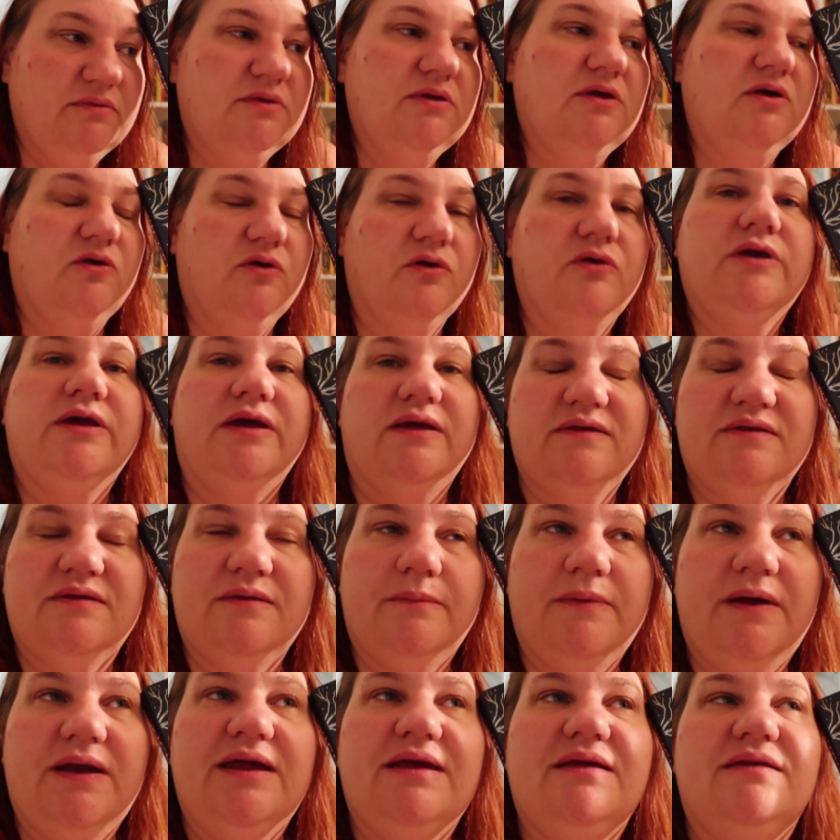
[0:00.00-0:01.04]
the girl kills
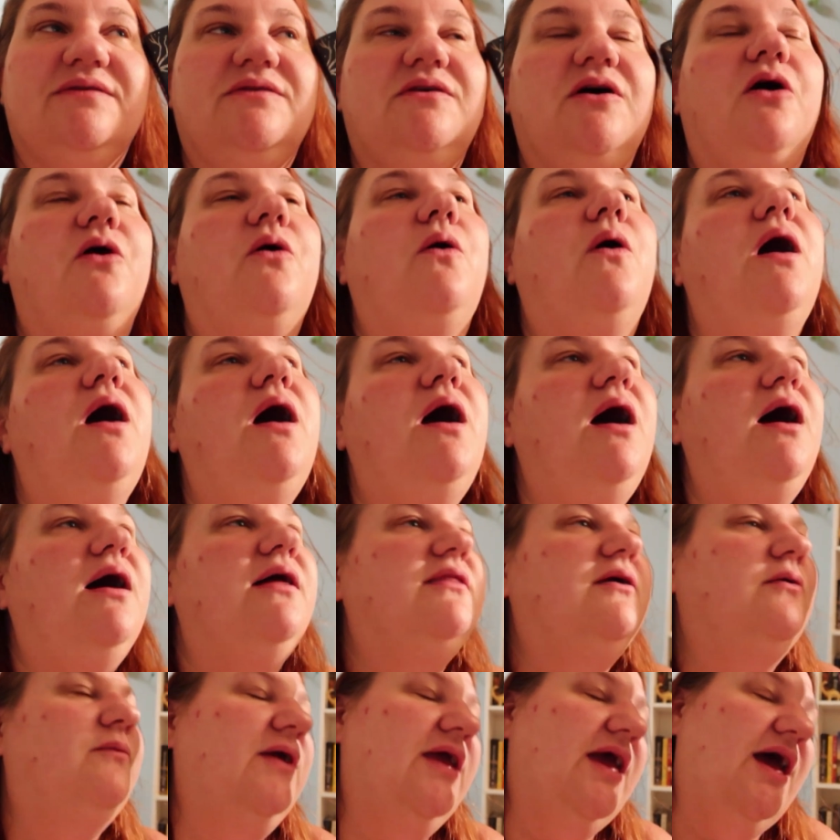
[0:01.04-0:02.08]
somebody. So
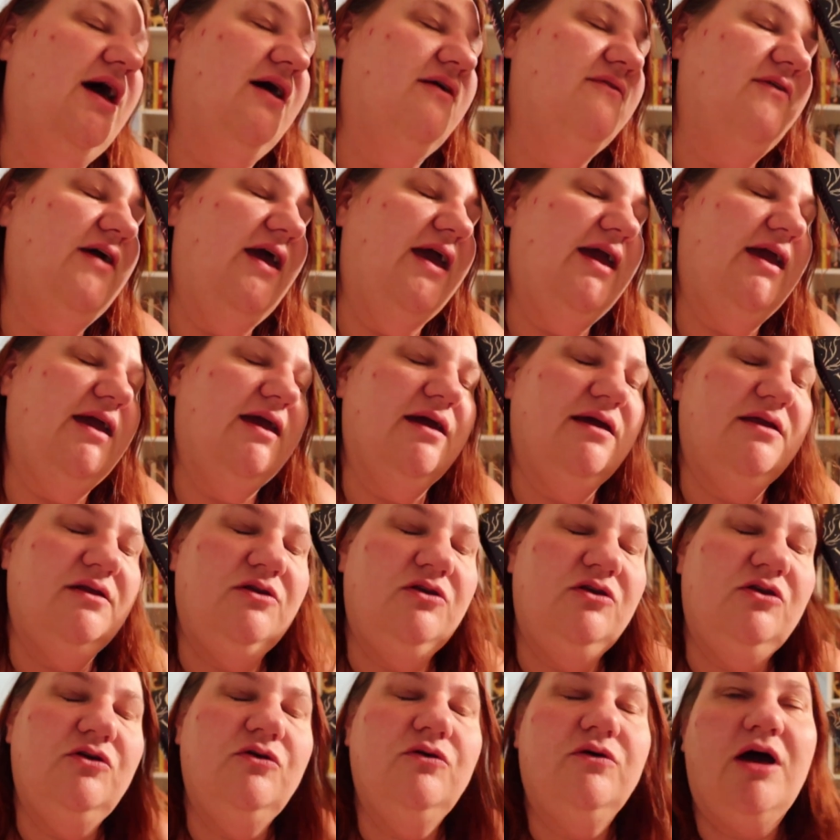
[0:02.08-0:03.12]
then we have a
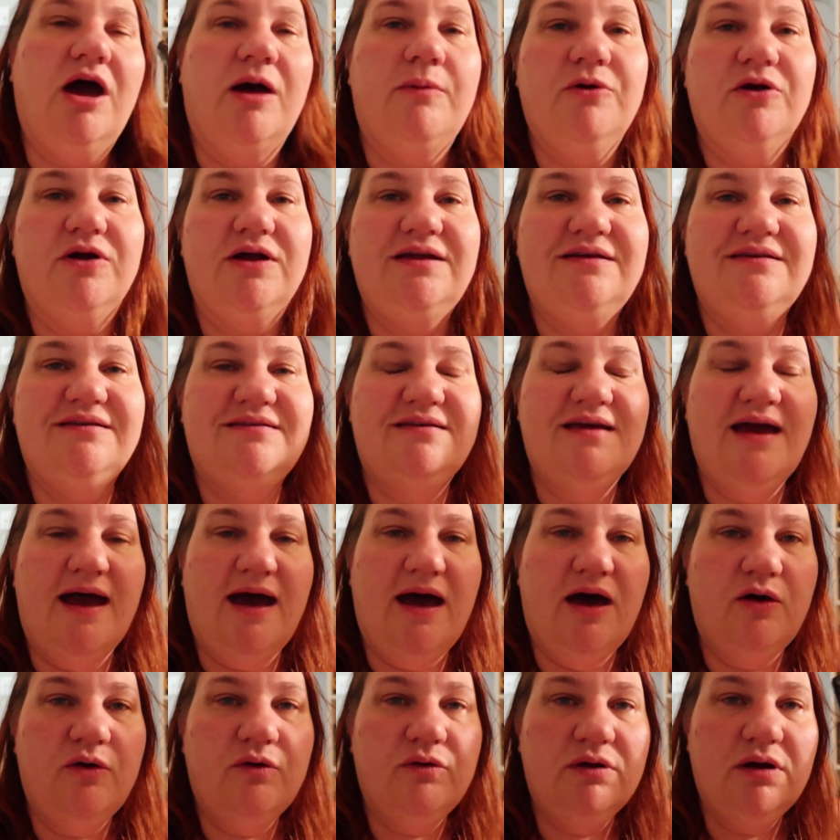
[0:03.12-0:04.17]
newcomer into
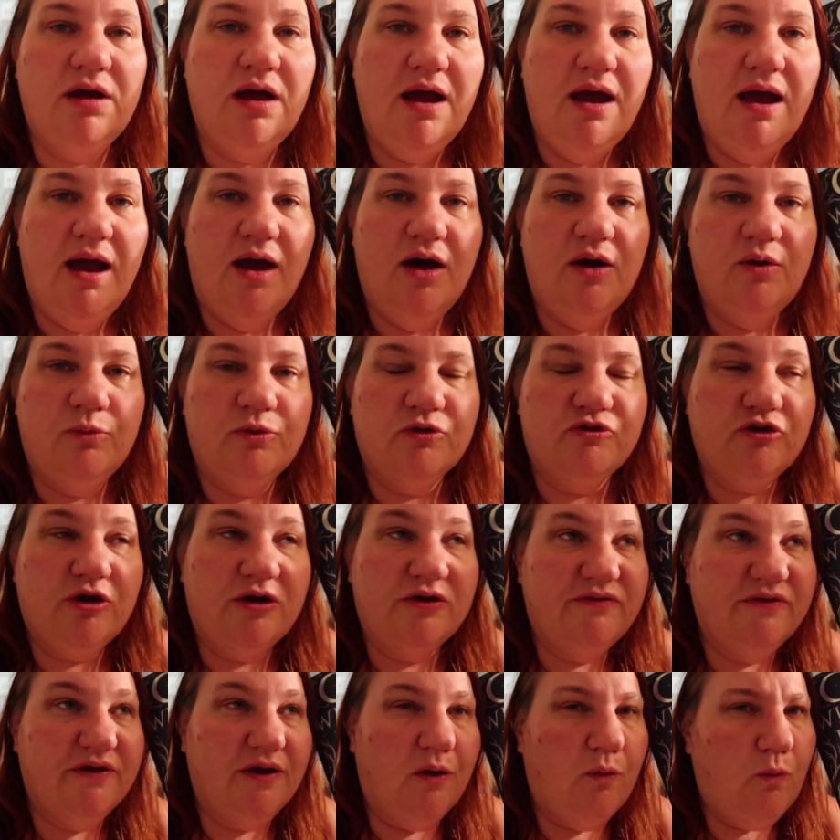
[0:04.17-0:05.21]
town and we're
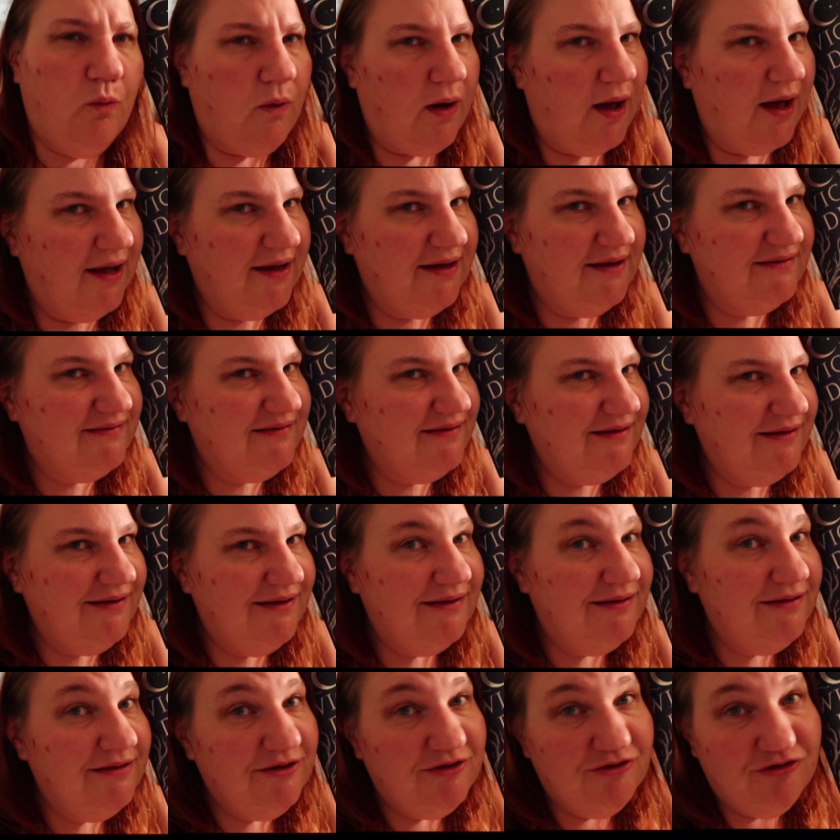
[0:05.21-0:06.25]
trying to figure out why is he
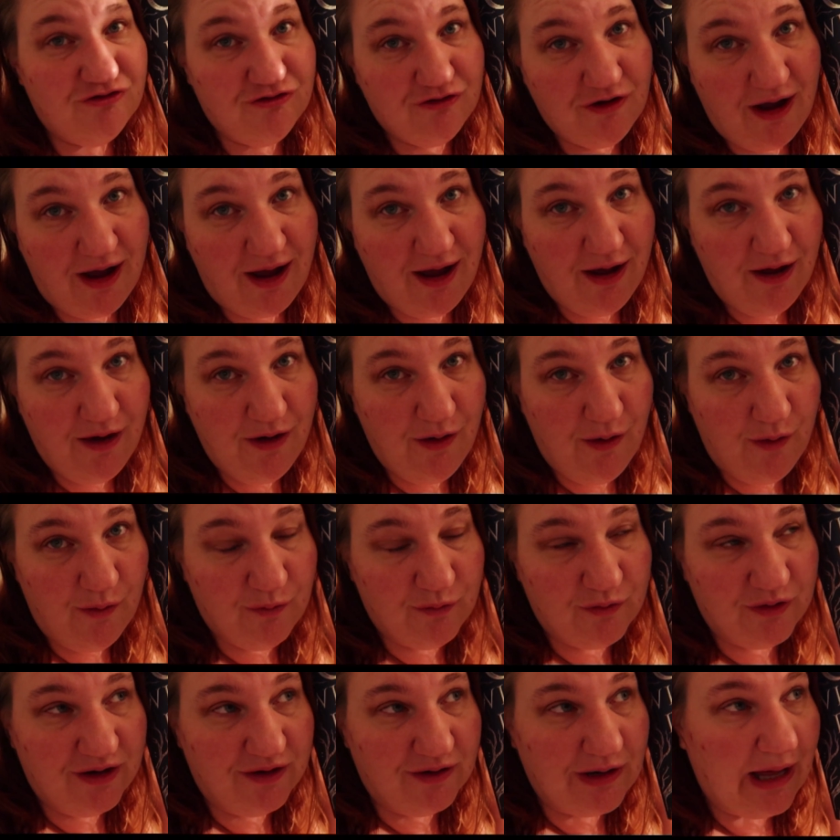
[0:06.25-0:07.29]
in this
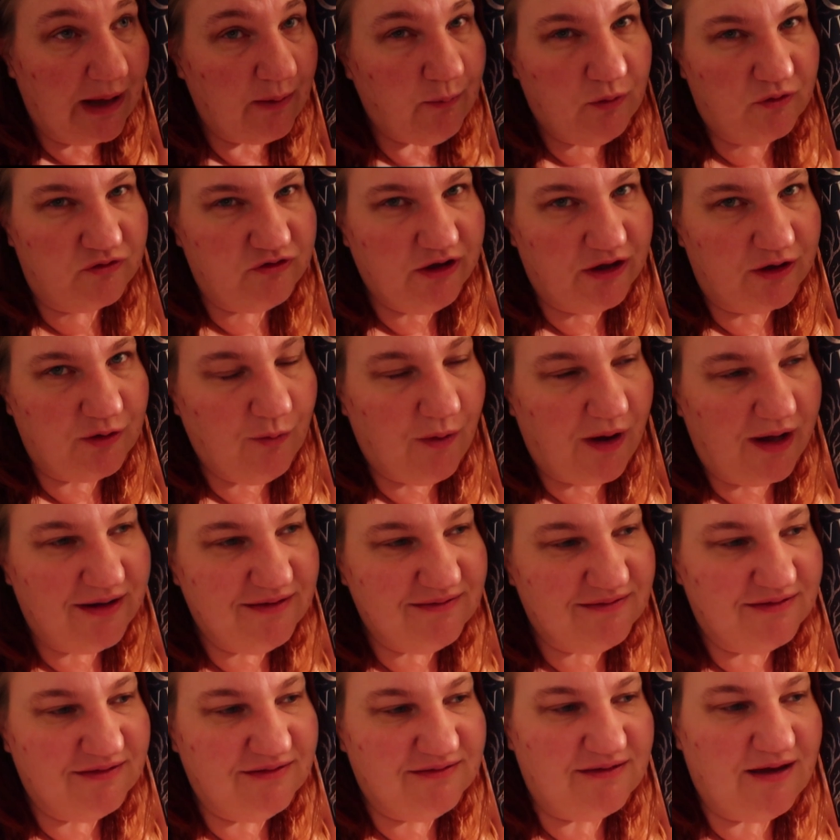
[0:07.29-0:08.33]
town? And I won't tell you why
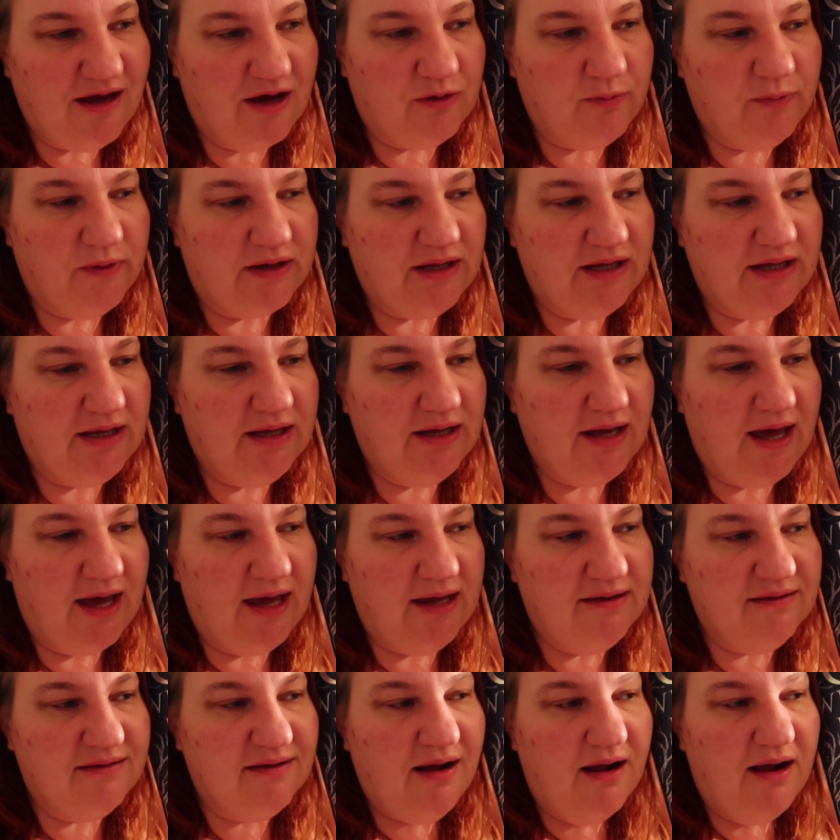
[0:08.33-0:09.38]
he's in this town, but he
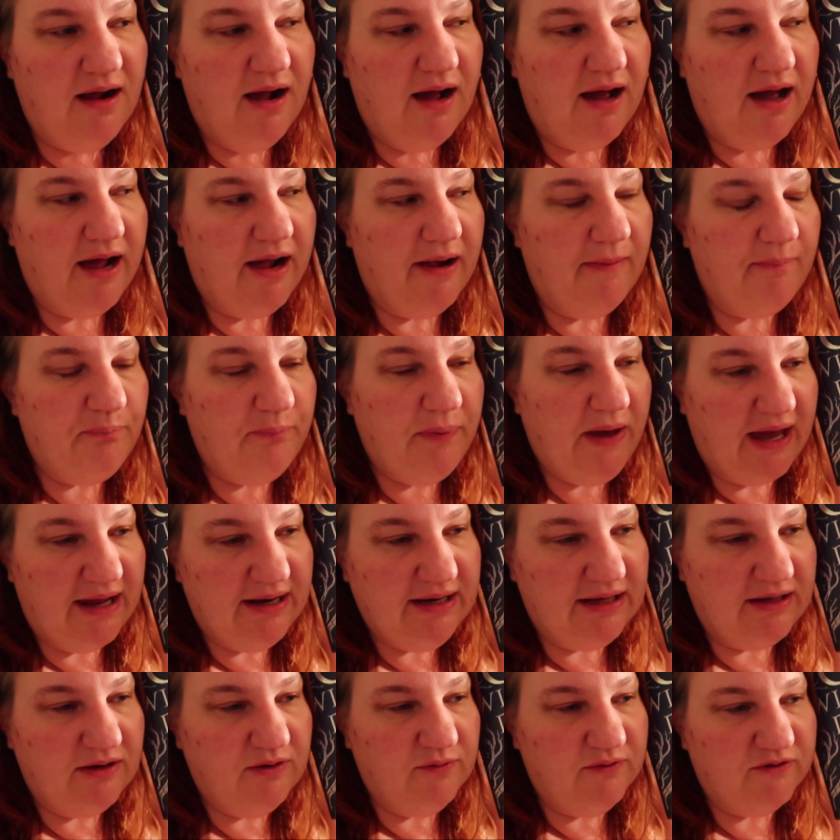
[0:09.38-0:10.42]
and um,
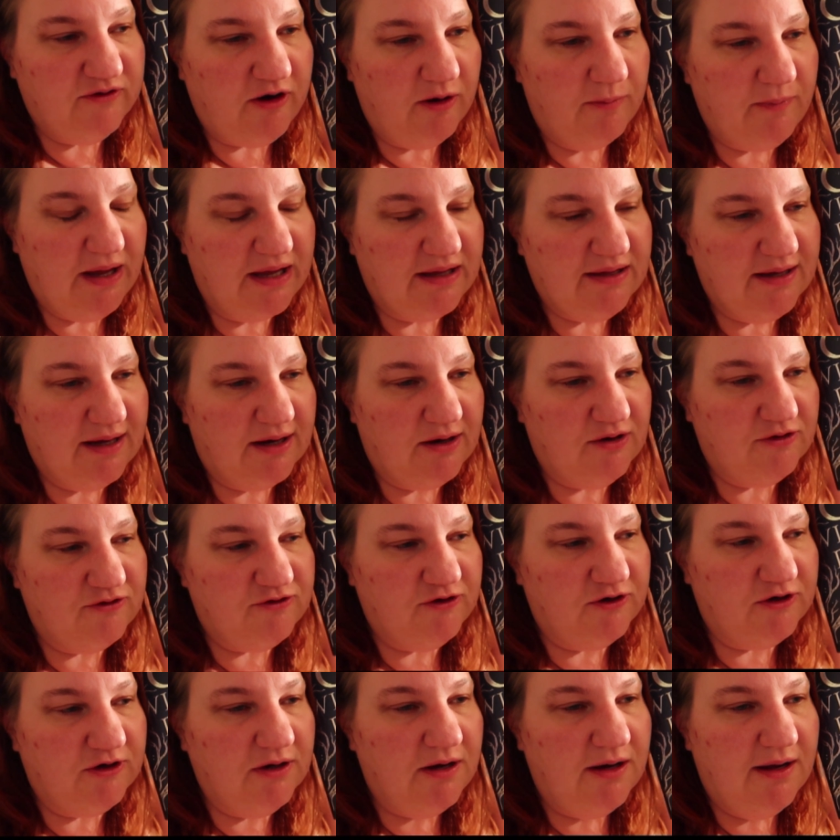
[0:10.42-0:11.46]
Penny, who is our main
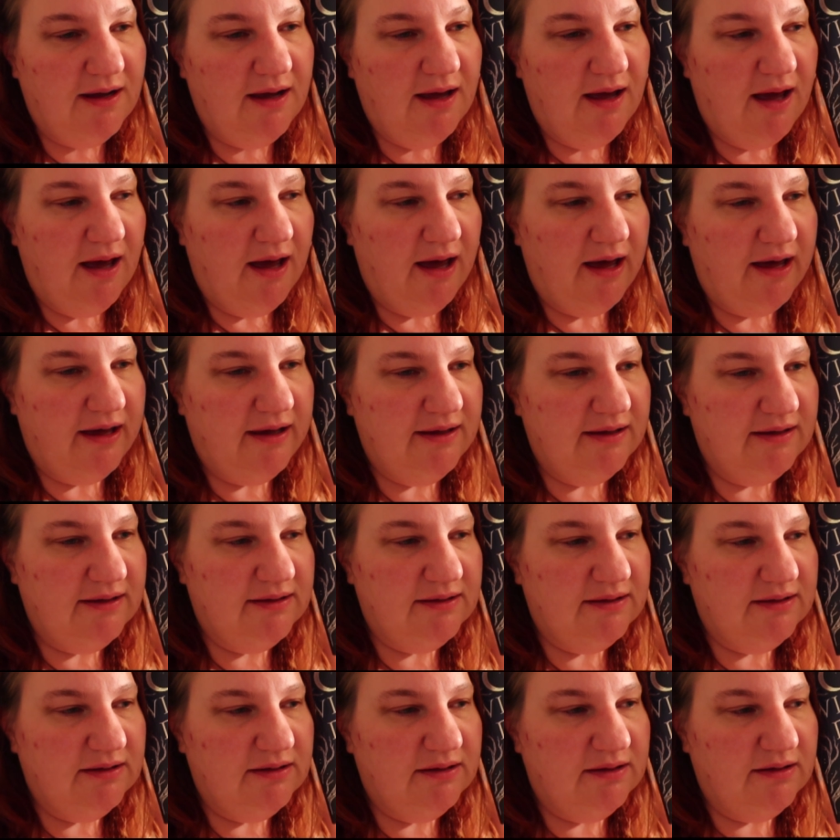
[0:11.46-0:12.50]
character, uh,